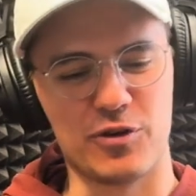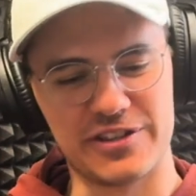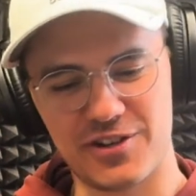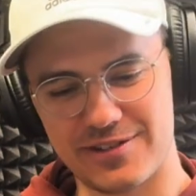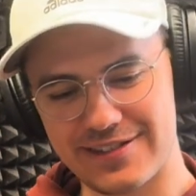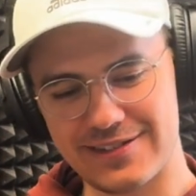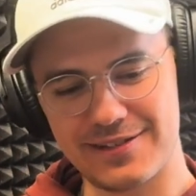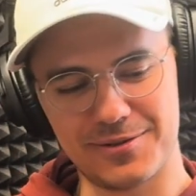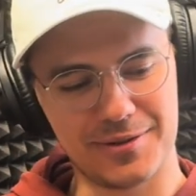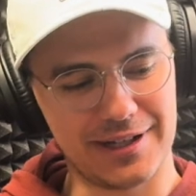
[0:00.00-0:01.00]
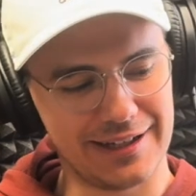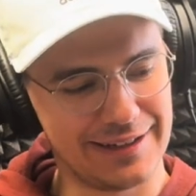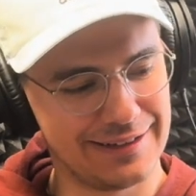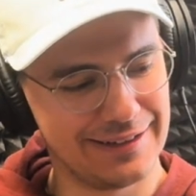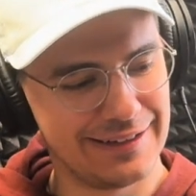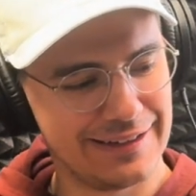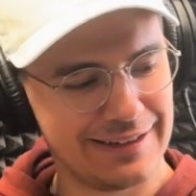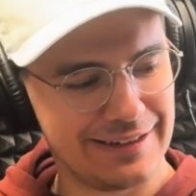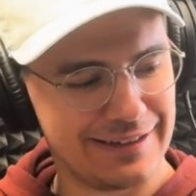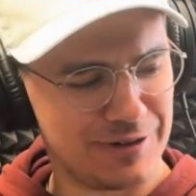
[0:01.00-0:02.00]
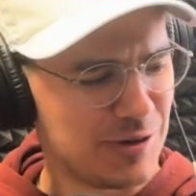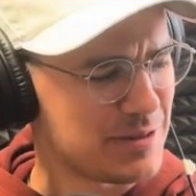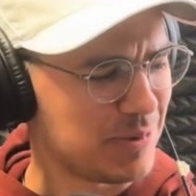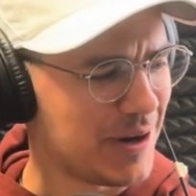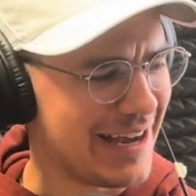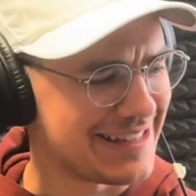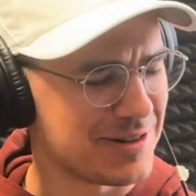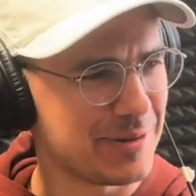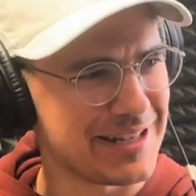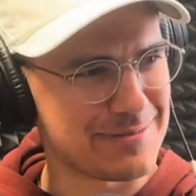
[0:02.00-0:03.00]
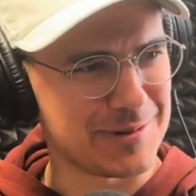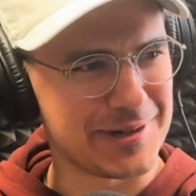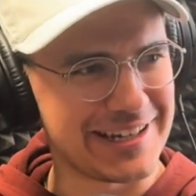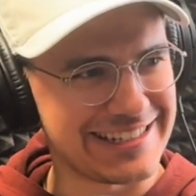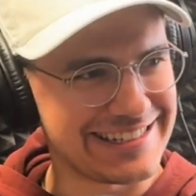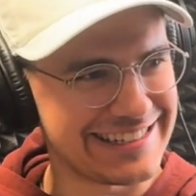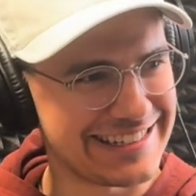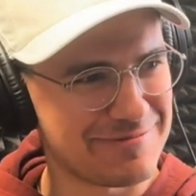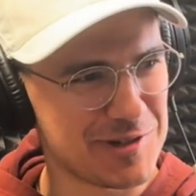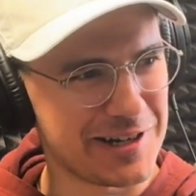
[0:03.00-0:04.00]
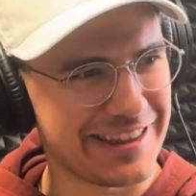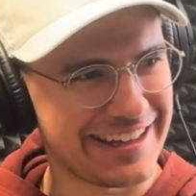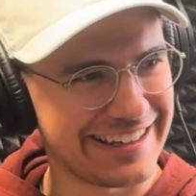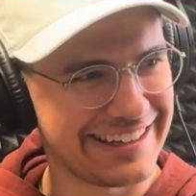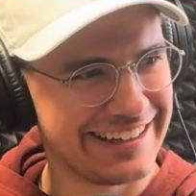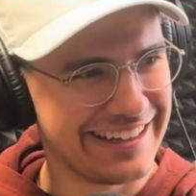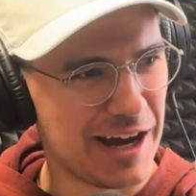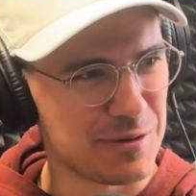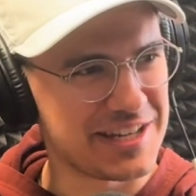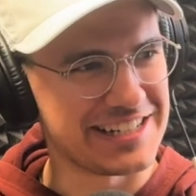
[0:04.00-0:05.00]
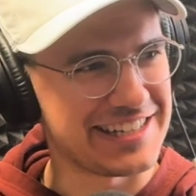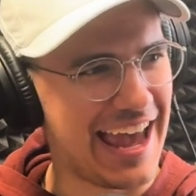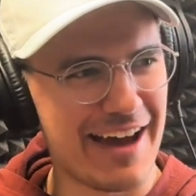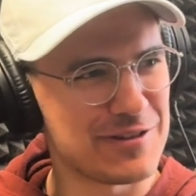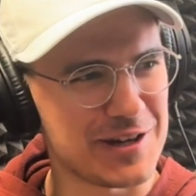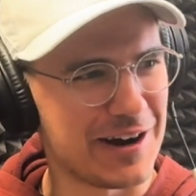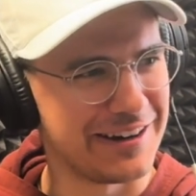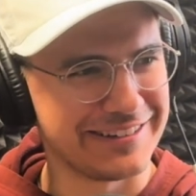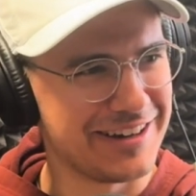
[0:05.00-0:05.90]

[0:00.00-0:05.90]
Everyone turns into... who has blue eyes? Nobody has blue eyes. I'm trying to think. I was going to say Avatar.